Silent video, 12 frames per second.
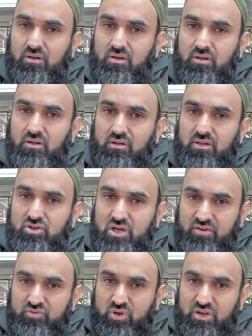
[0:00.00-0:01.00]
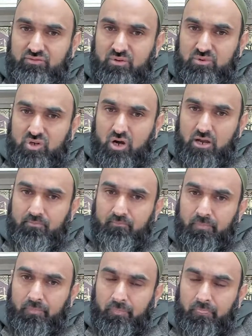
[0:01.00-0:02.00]
That you have to give them time
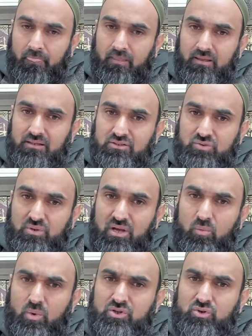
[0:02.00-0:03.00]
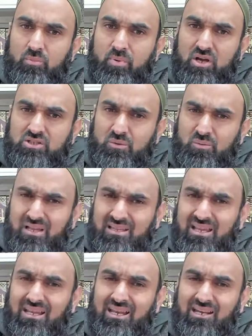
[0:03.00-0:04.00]
so that when you are passed away, they
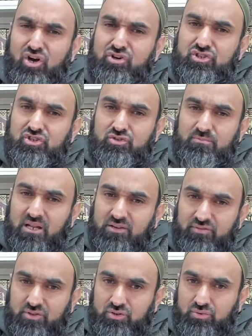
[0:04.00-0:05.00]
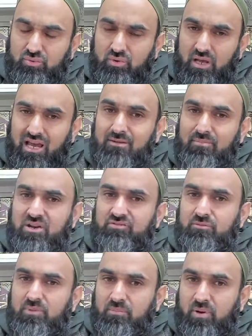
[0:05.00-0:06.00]
can continue to benefit you and benefit the
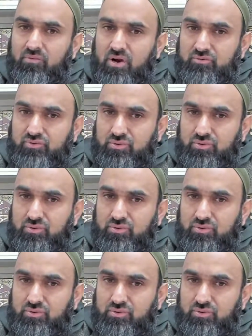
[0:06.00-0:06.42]
people around you.